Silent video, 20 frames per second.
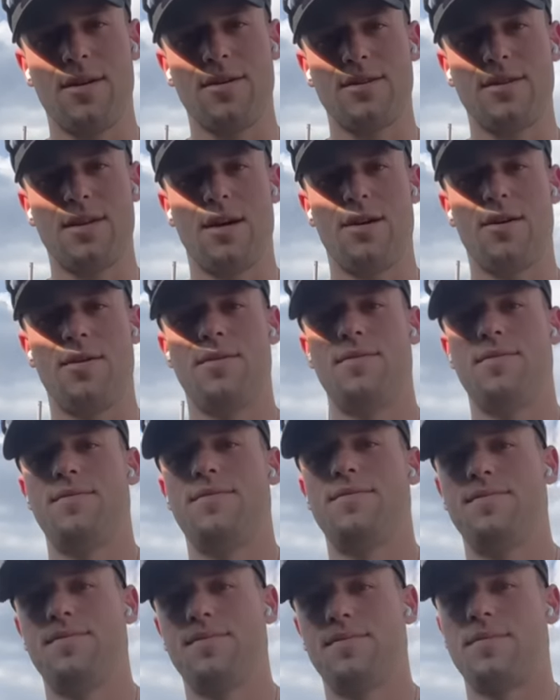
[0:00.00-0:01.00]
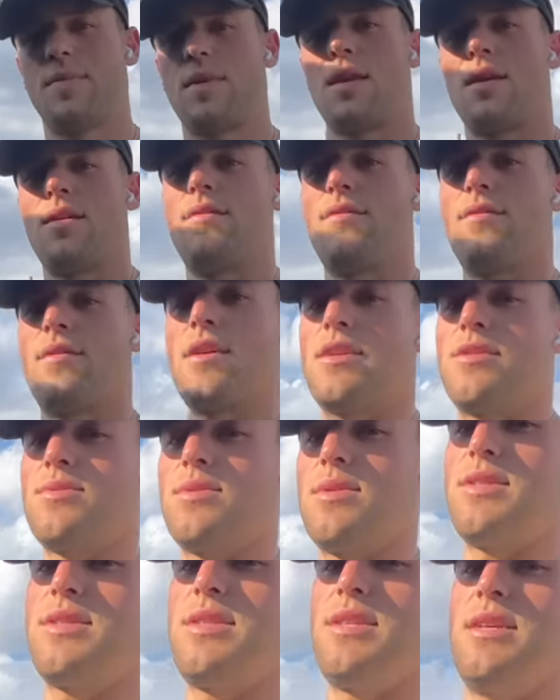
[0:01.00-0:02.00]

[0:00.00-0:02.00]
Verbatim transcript: So you guys wanna see